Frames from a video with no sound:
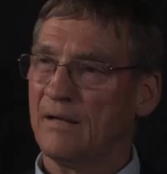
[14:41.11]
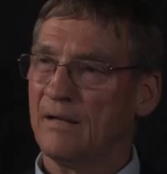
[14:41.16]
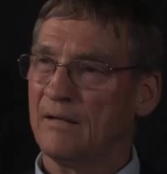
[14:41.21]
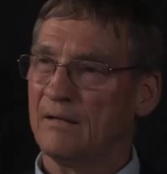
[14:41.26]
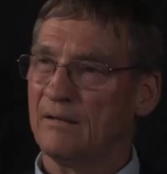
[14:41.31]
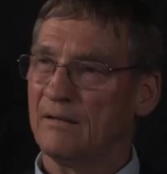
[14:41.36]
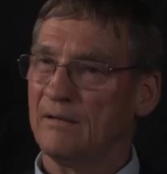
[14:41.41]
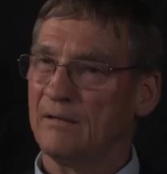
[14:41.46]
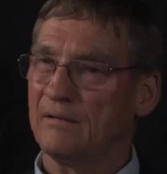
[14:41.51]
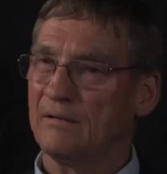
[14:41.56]

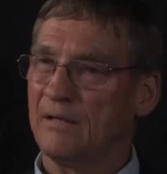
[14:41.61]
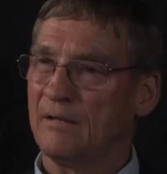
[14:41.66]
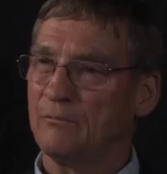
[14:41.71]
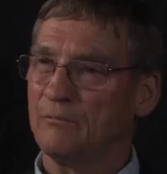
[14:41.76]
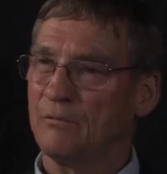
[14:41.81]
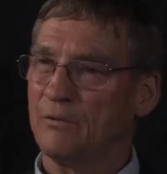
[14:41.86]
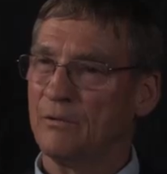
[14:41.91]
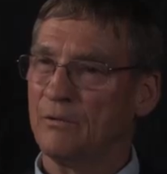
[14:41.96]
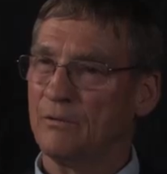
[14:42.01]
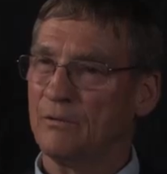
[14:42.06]
And
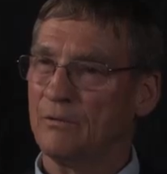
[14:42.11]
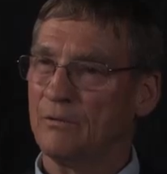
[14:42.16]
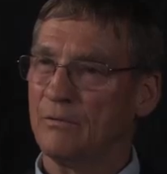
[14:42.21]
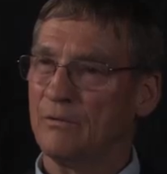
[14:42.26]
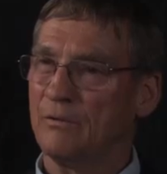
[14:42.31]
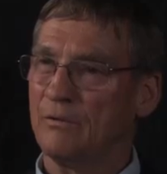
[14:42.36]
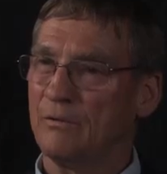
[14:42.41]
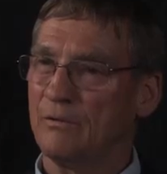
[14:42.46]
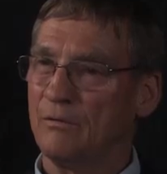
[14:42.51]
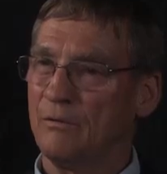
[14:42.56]
then we were
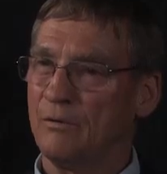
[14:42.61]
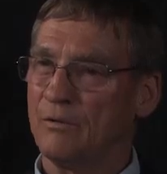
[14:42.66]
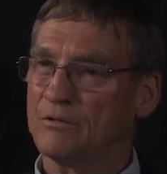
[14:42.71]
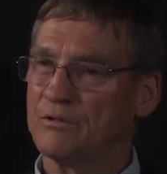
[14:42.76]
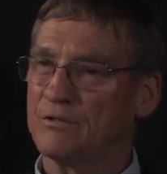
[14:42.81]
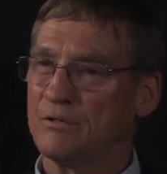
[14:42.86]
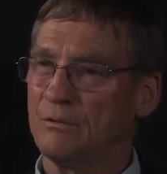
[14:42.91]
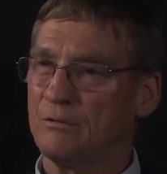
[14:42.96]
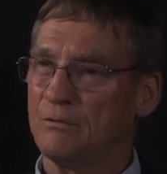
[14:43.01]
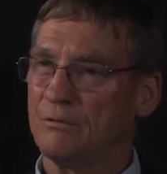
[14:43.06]

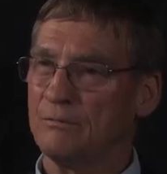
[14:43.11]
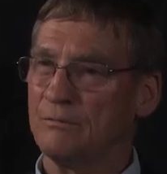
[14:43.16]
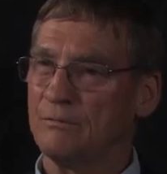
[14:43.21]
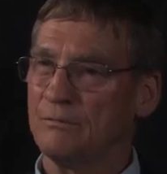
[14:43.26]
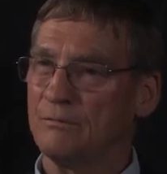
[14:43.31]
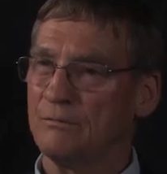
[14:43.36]
also,